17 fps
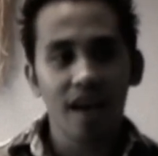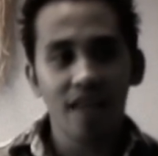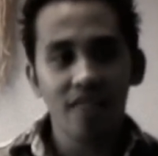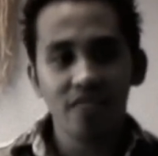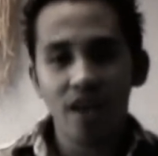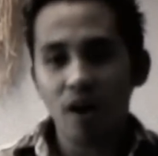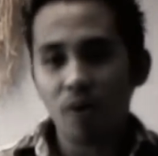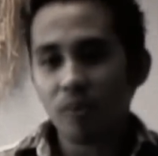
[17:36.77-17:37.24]

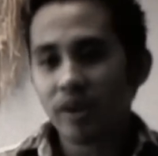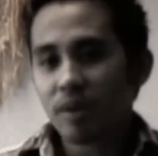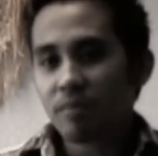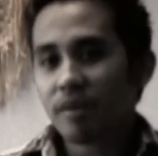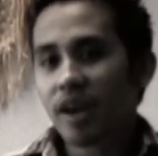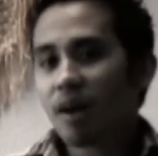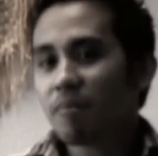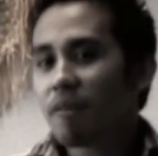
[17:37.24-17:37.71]
and that when
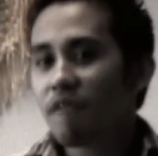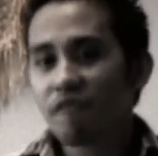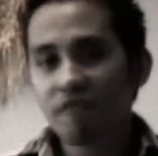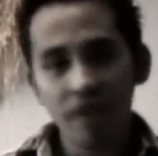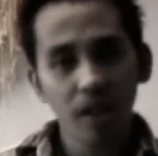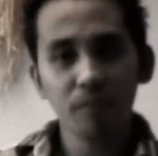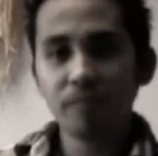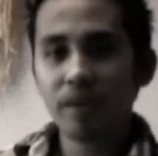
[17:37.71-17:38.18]
I become a
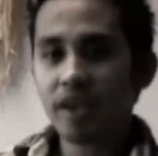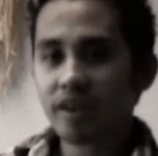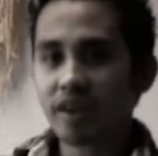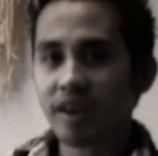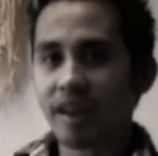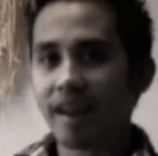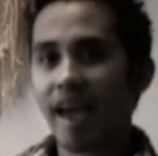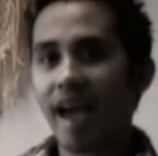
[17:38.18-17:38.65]

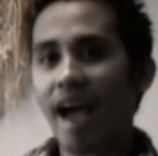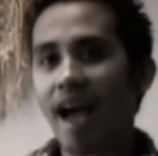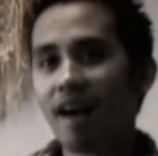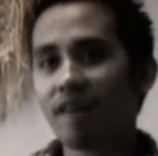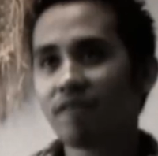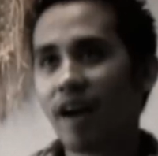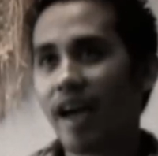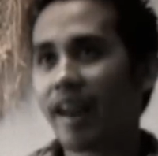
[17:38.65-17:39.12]
filmmaker and I
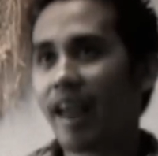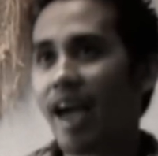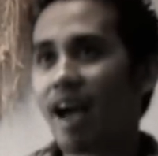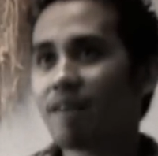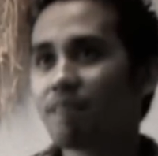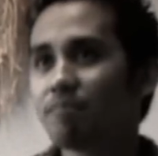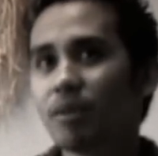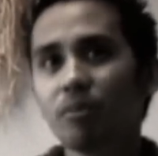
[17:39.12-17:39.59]

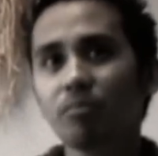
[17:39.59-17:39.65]
have